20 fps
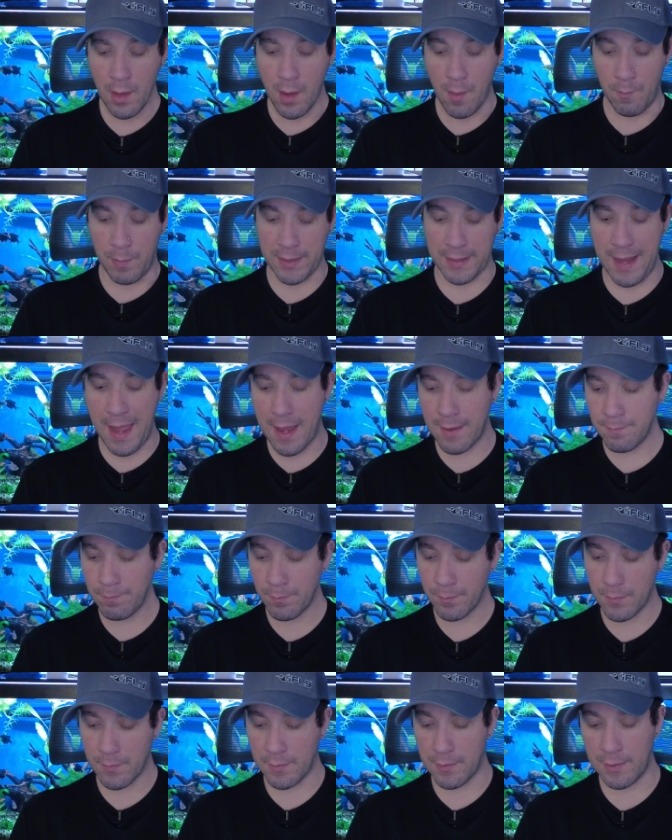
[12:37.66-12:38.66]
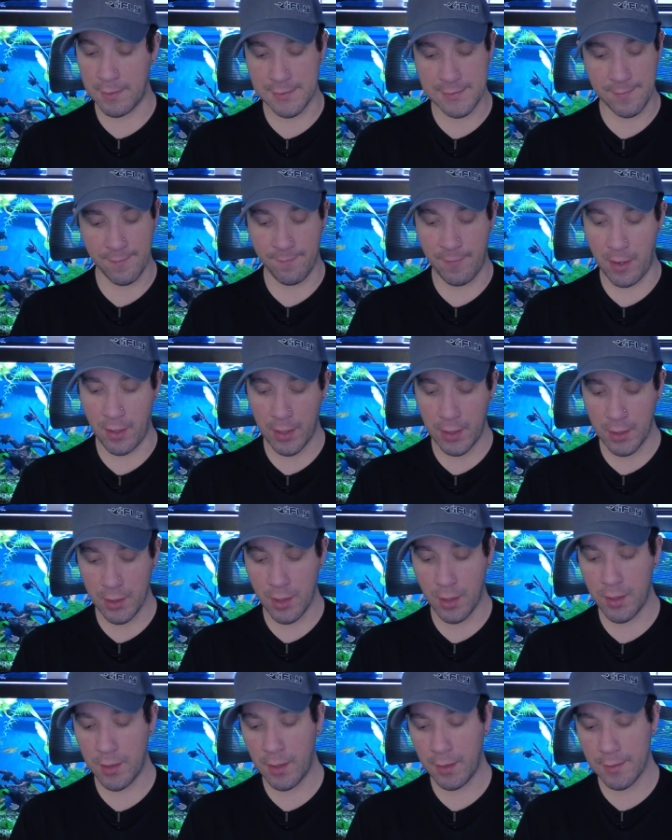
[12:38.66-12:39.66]
But again, that's a very
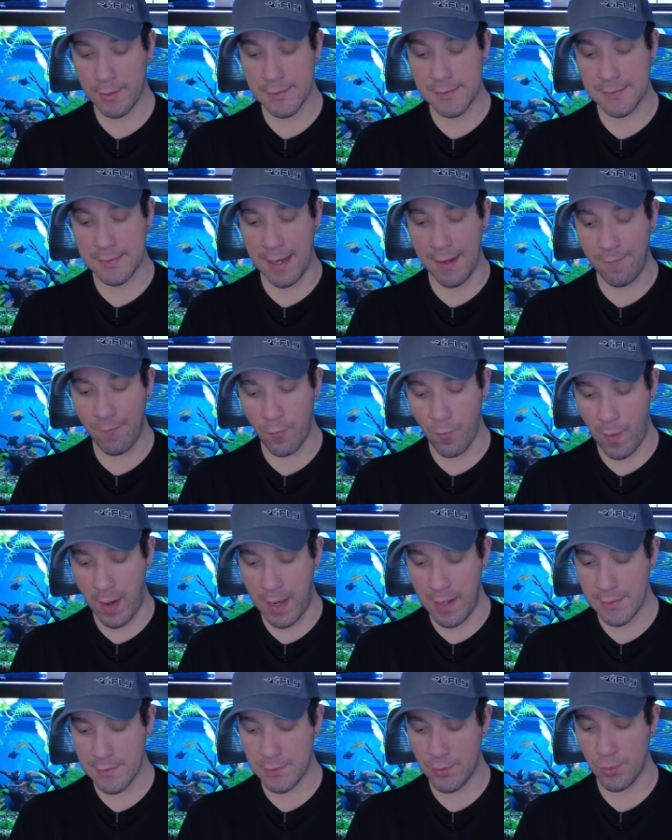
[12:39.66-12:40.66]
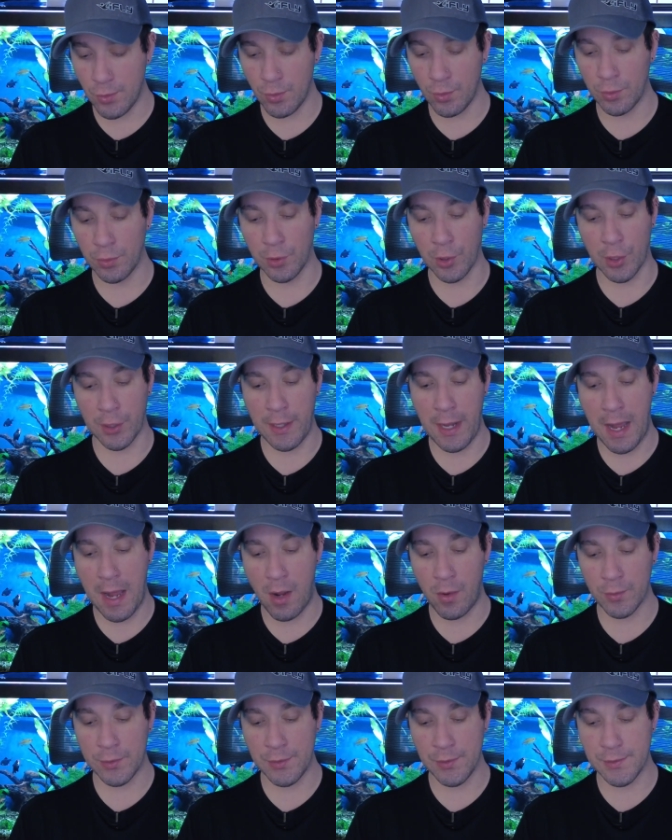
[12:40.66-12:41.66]
good, safe way to learn
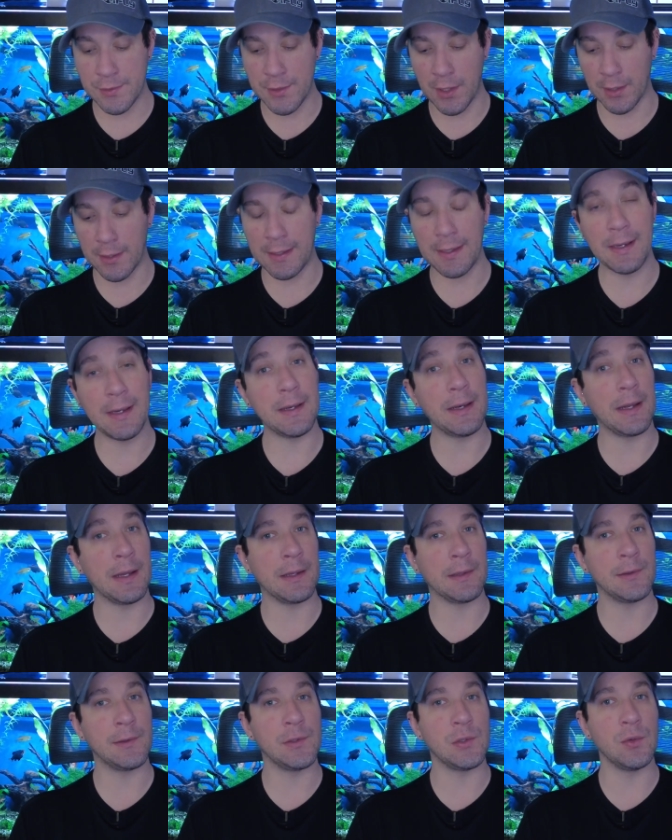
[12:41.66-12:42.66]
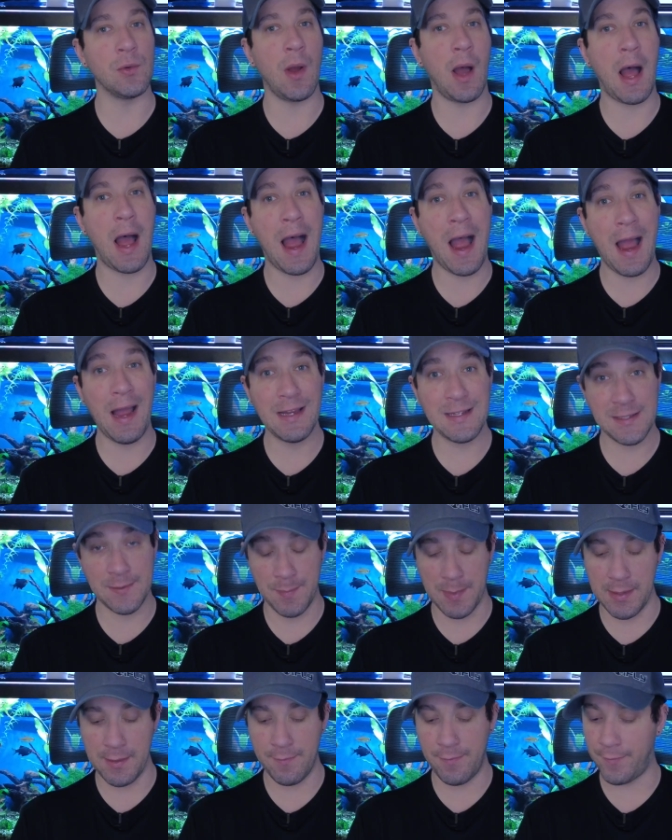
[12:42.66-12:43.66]
how to start getting into high
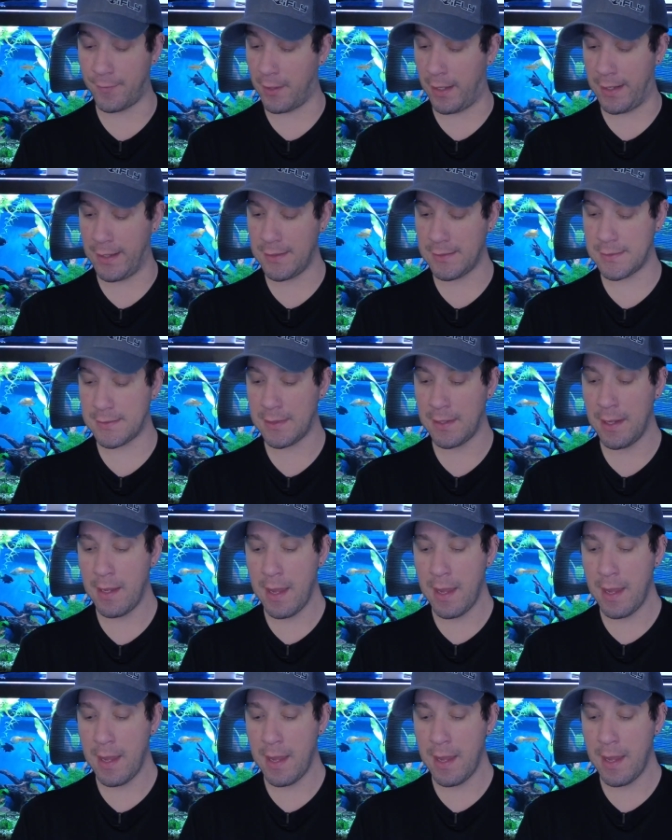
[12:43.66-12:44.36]
speed flight